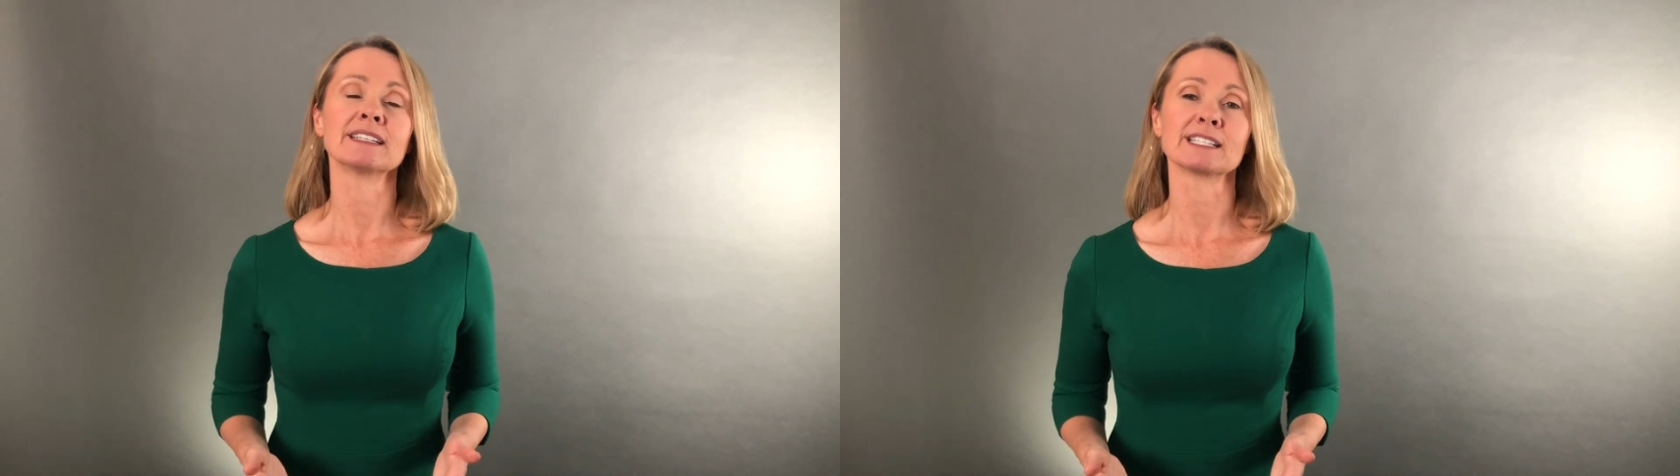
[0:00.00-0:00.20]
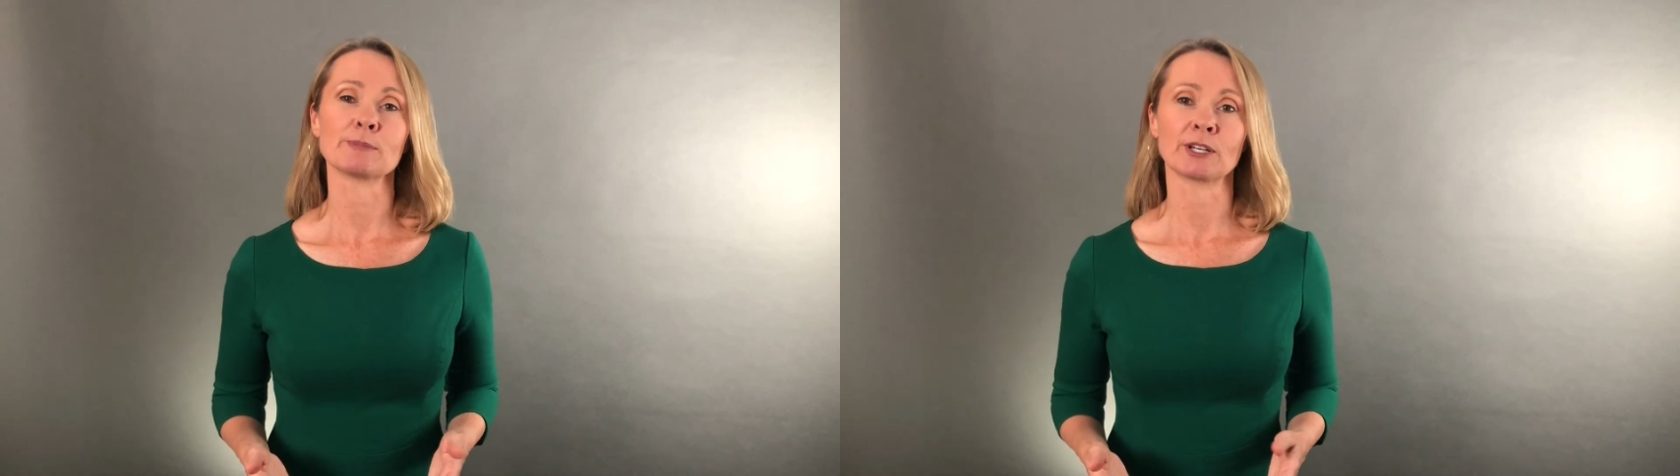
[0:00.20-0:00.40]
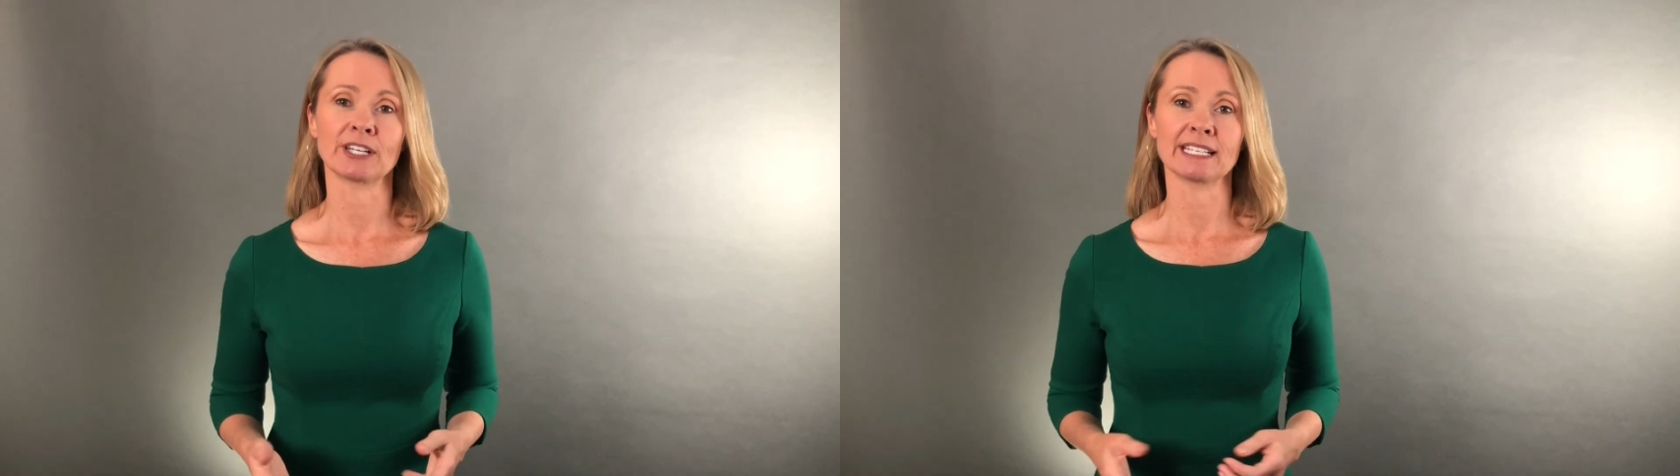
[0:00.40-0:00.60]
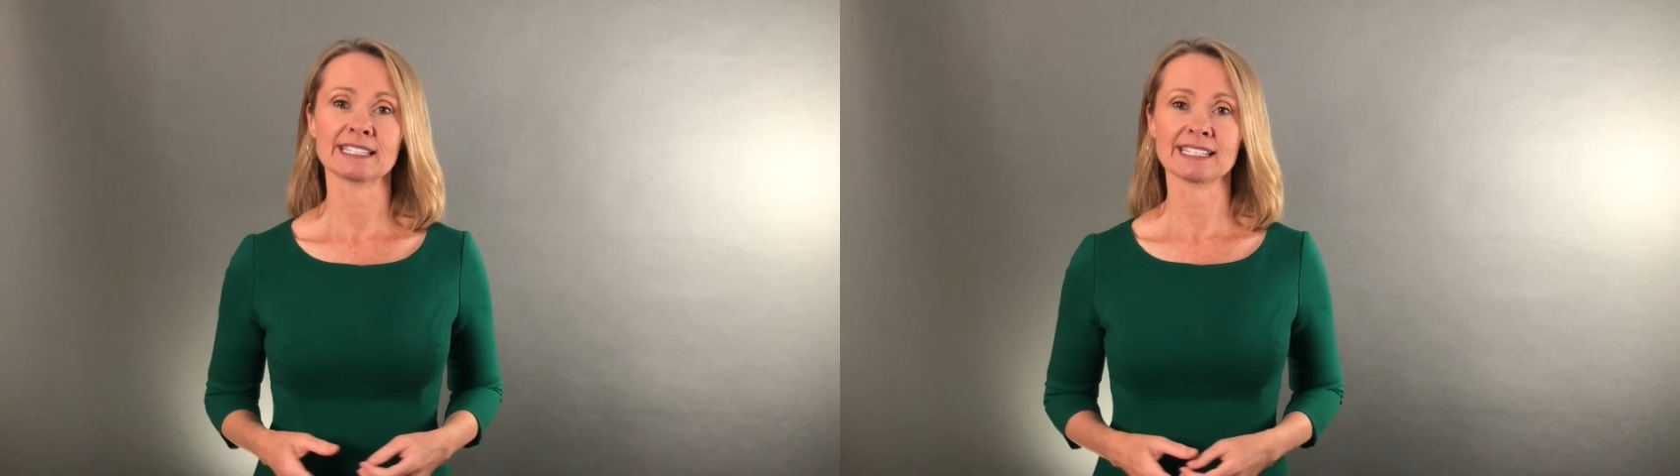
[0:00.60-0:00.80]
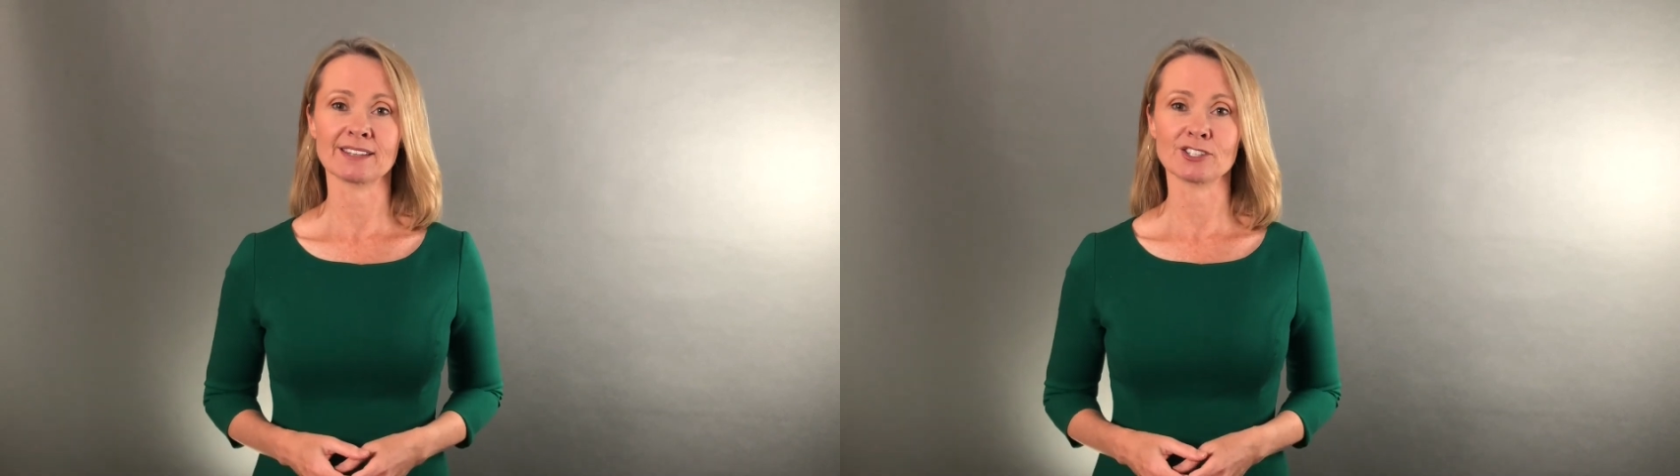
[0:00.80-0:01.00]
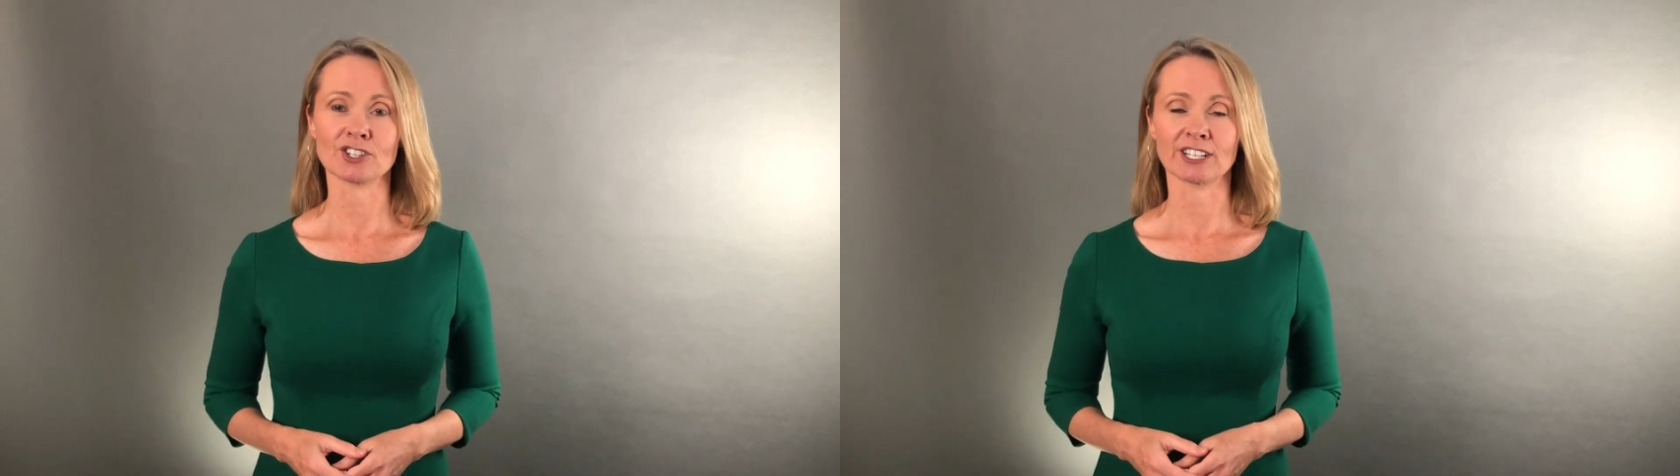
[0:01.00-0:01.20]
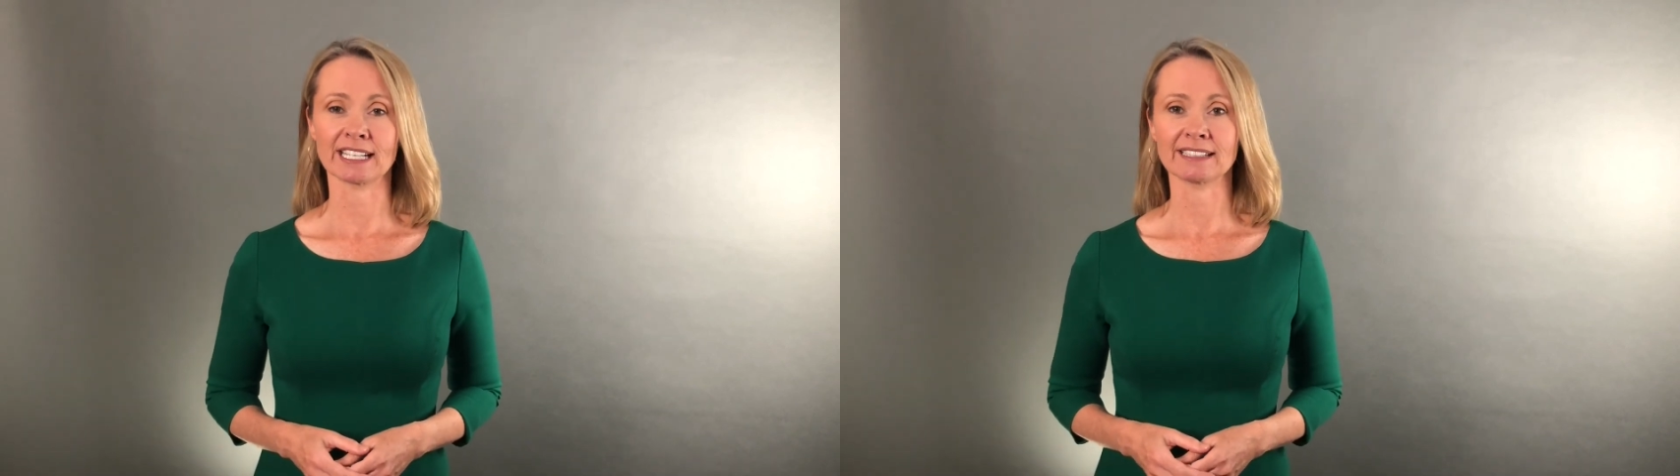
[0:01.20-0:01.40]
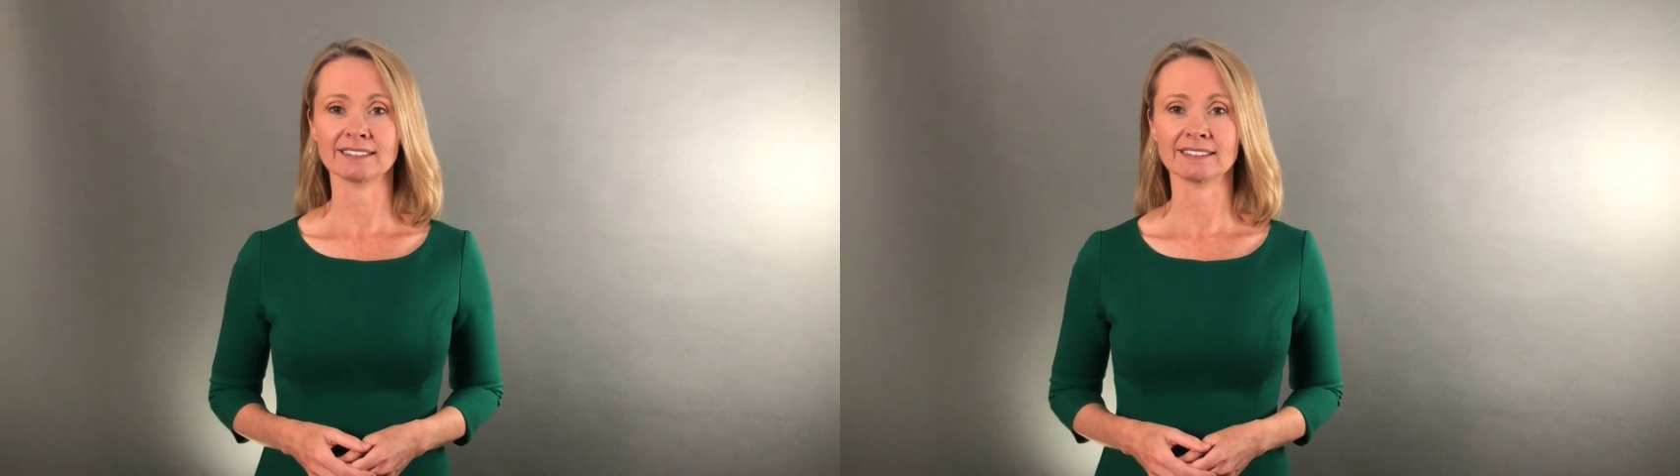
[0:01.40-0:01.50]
experience and the journey.